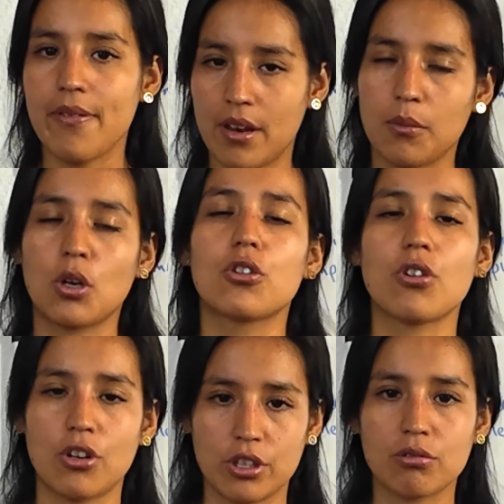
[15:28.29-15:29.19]
And then I'm gonna
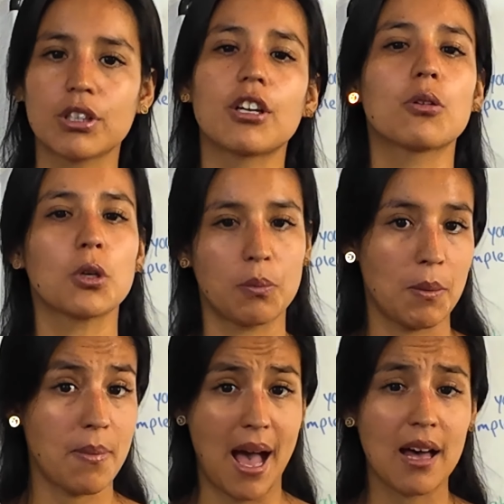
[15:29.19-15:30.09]
do another one that is gonna
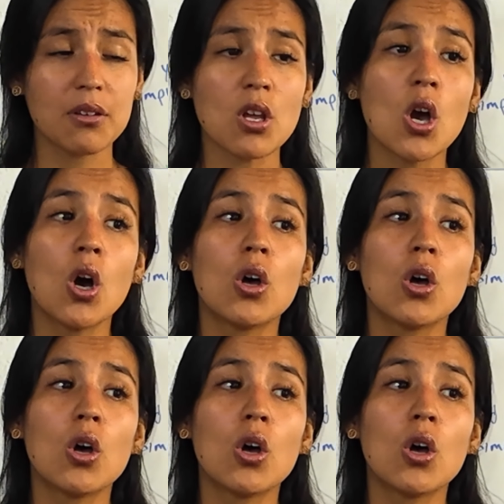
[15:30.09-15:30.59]
be past.